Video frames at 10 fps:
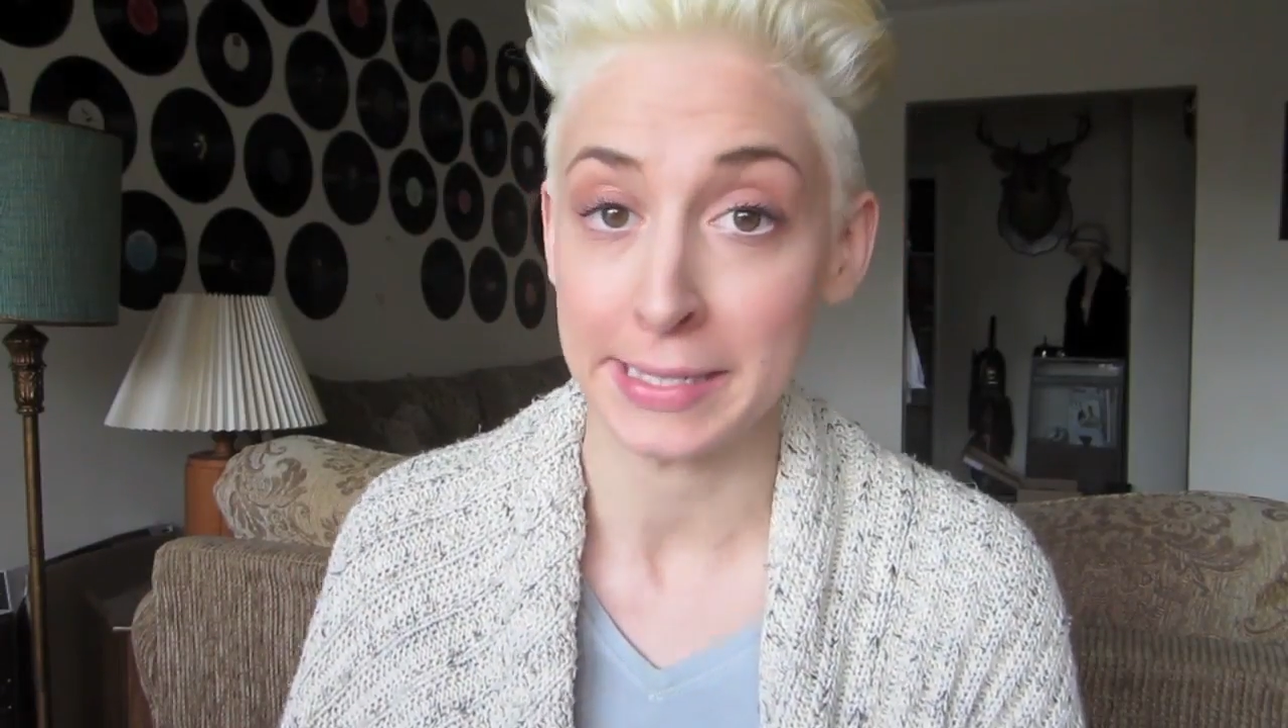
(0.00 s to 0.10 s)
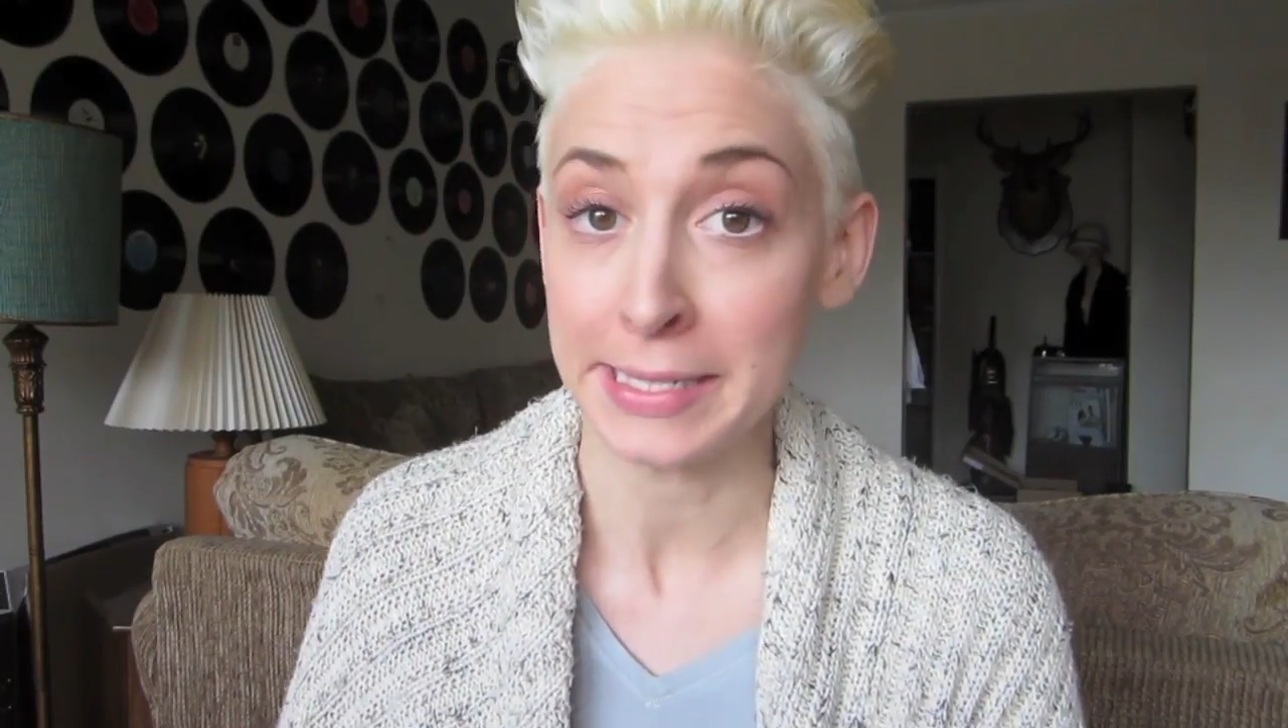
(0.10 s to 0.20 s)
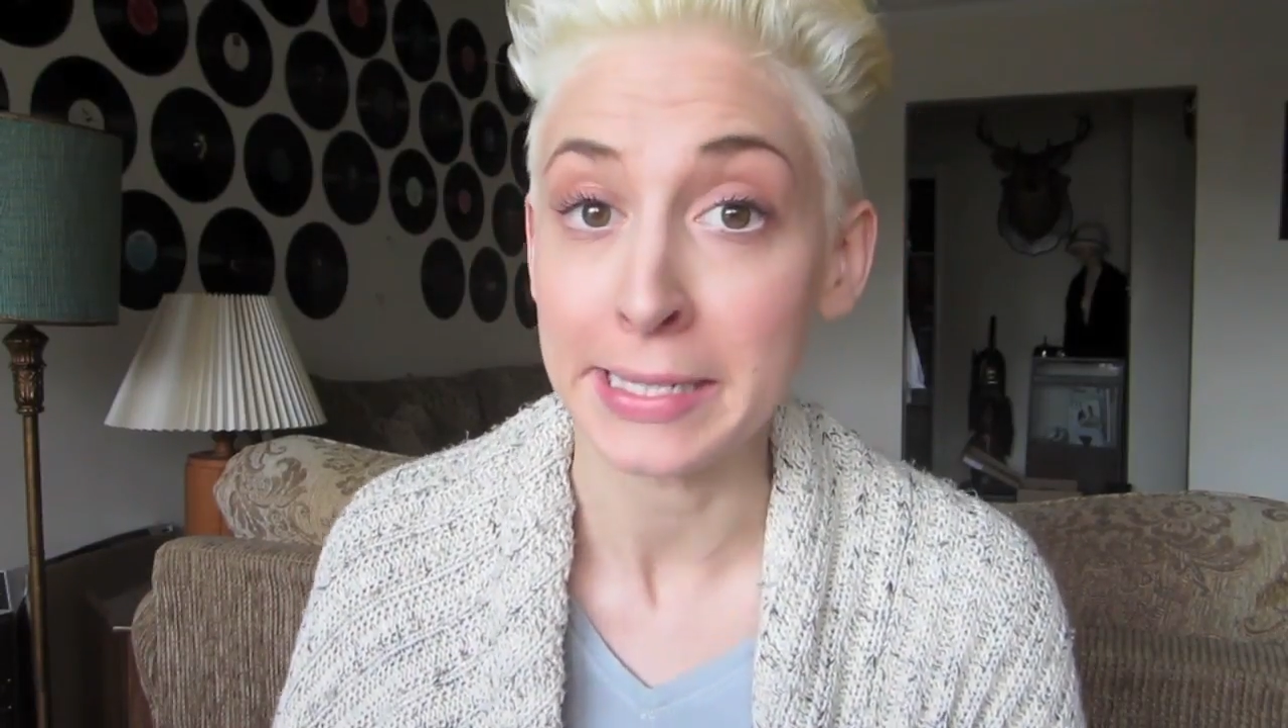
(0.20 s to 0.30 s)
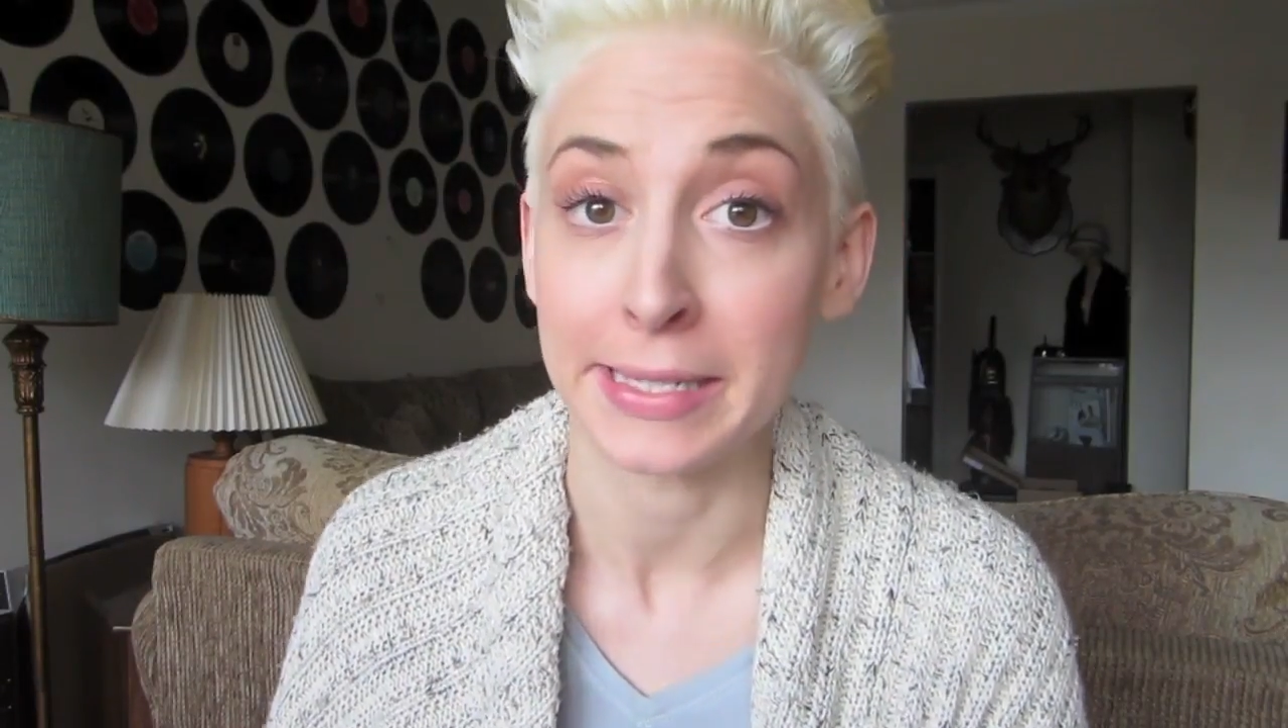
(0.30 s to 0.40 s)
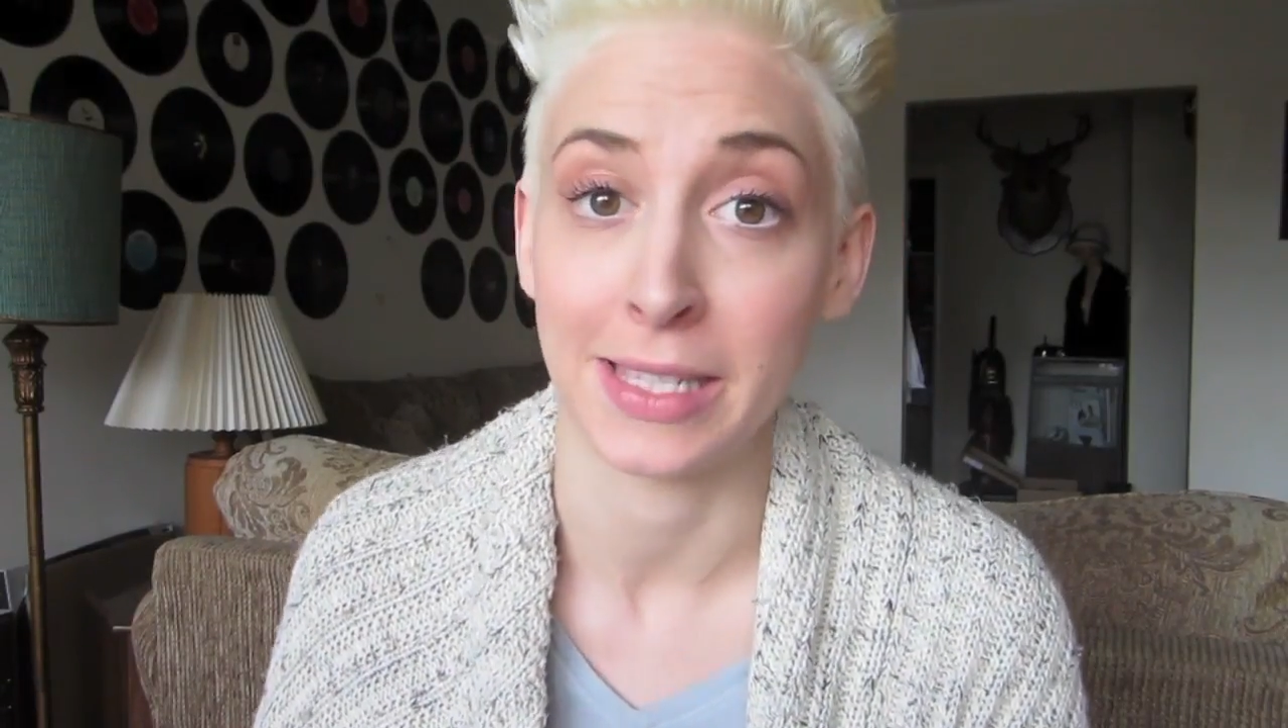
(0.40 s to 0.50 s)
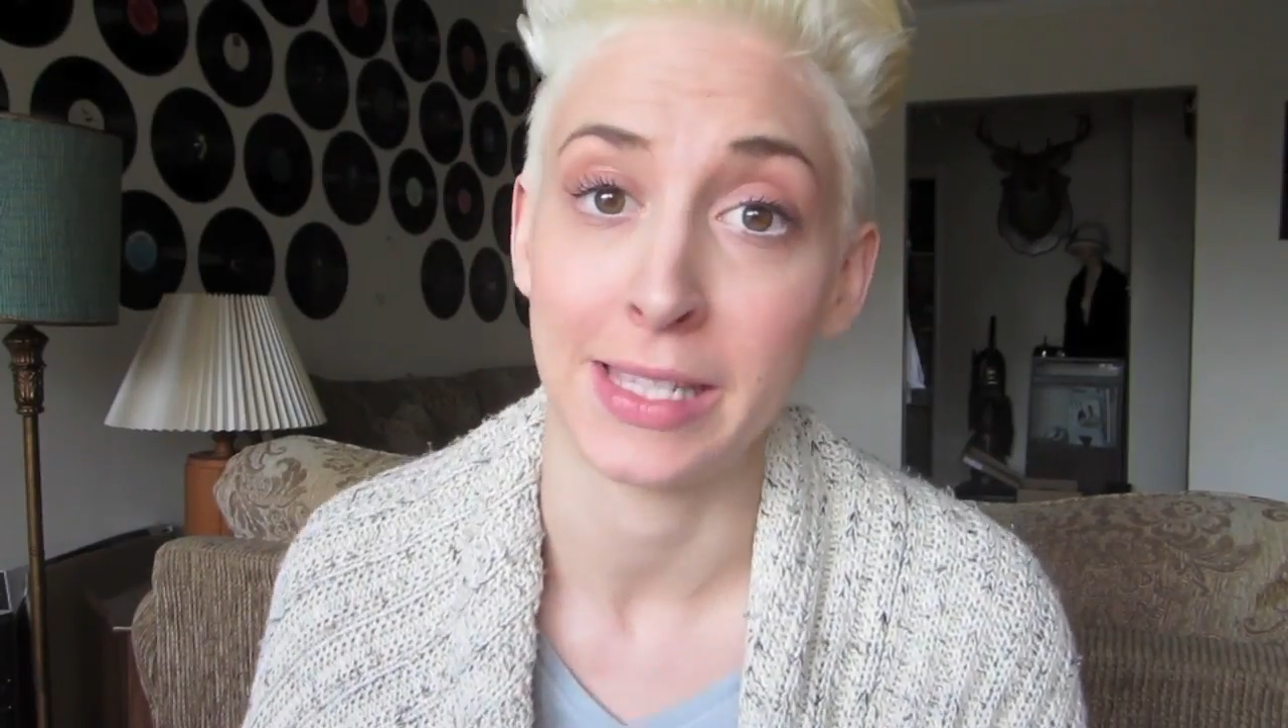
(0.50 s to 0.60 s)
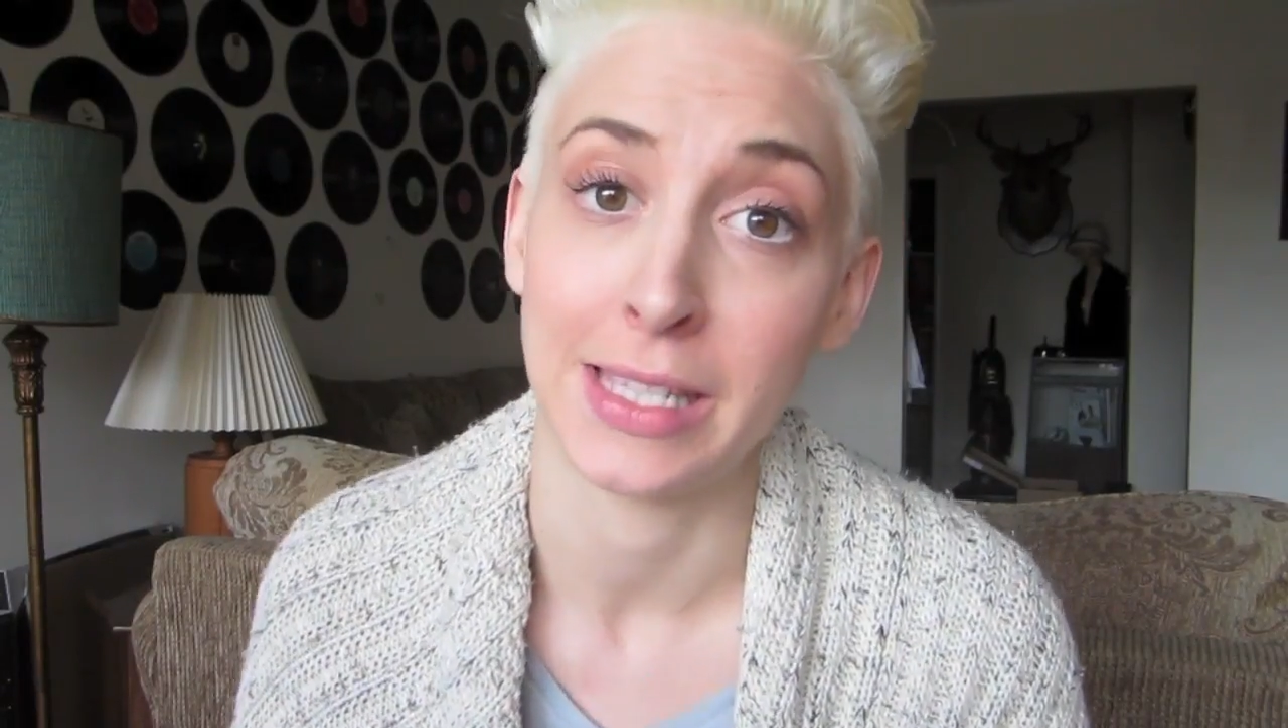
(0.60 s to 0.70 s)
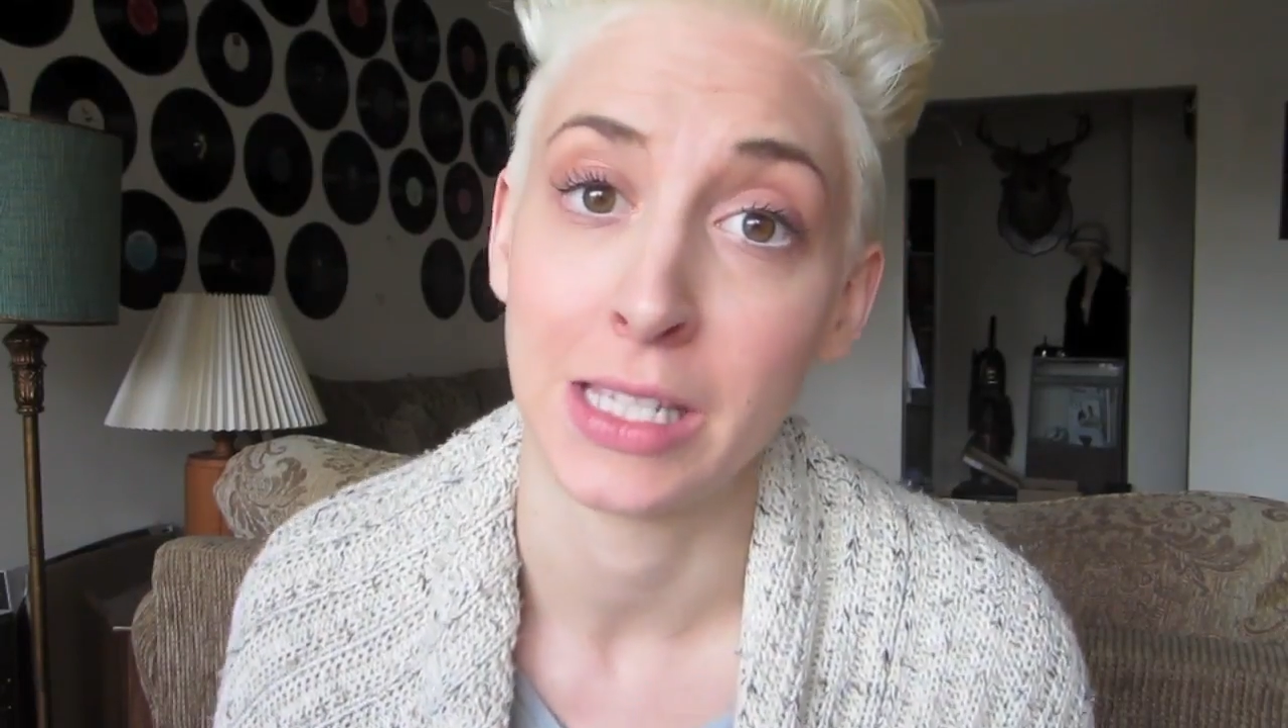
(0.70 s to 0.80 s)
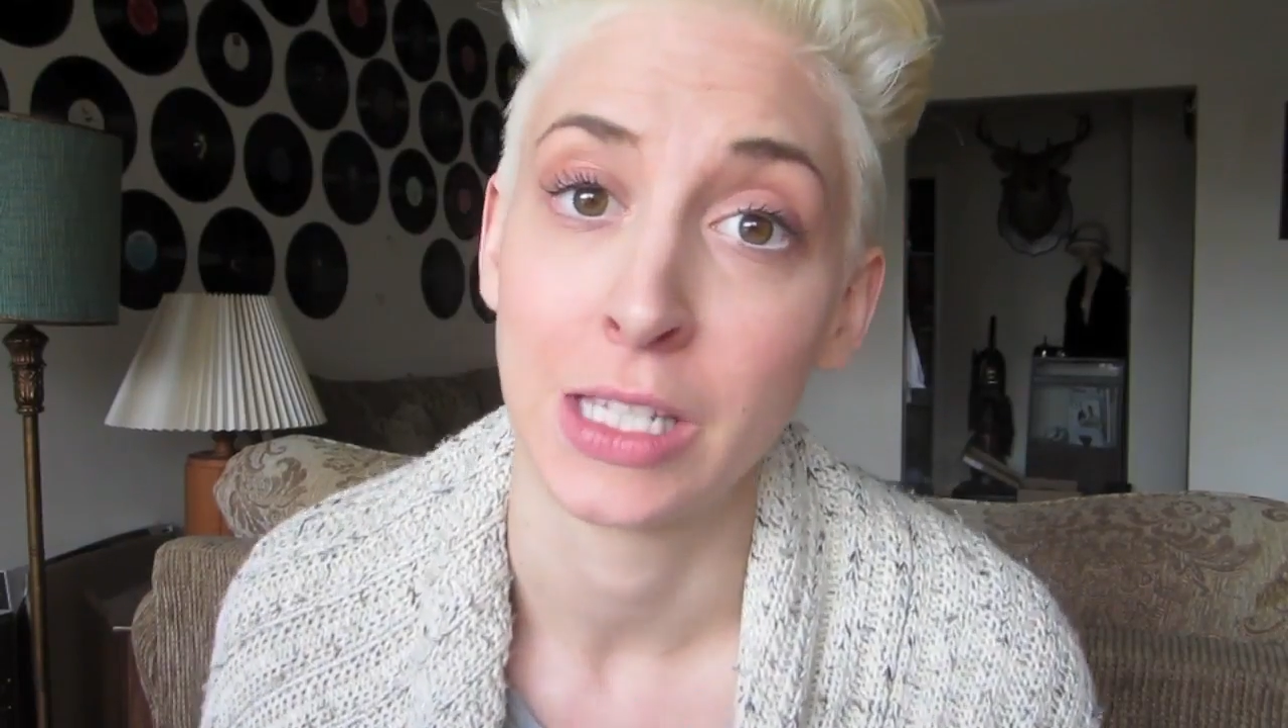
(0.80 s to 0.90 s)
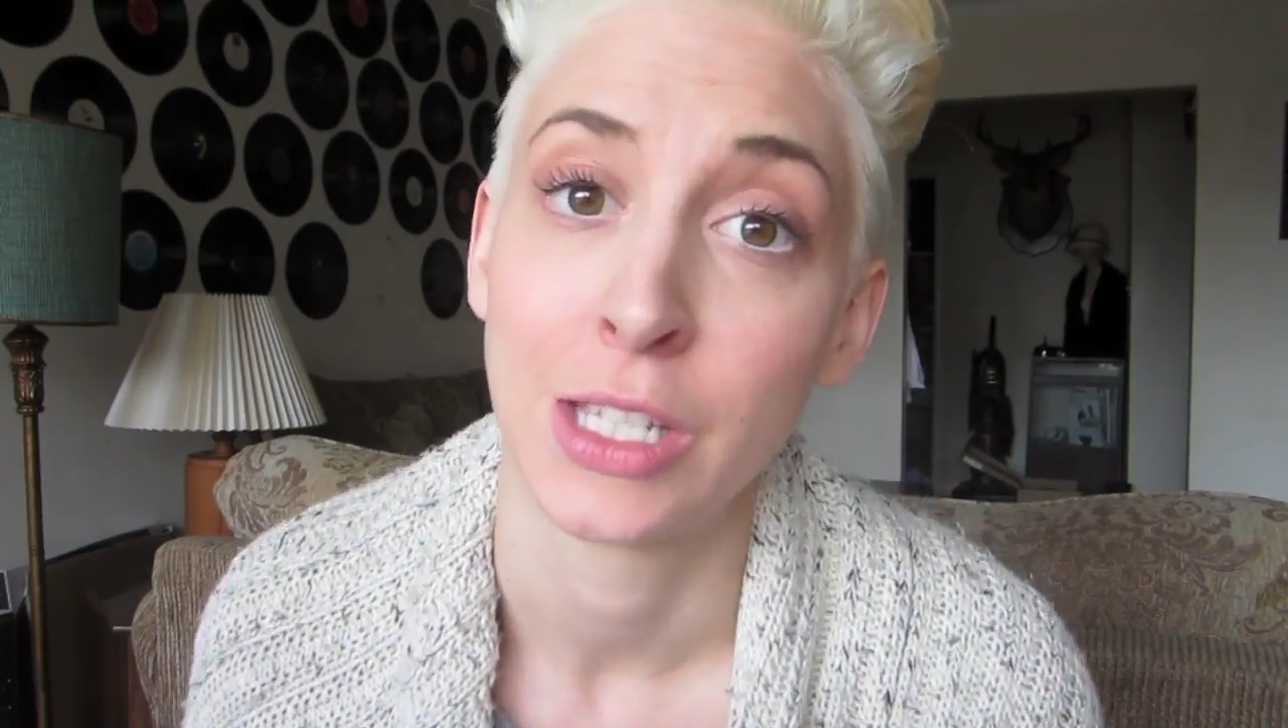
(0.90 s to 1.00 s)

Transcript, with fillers: is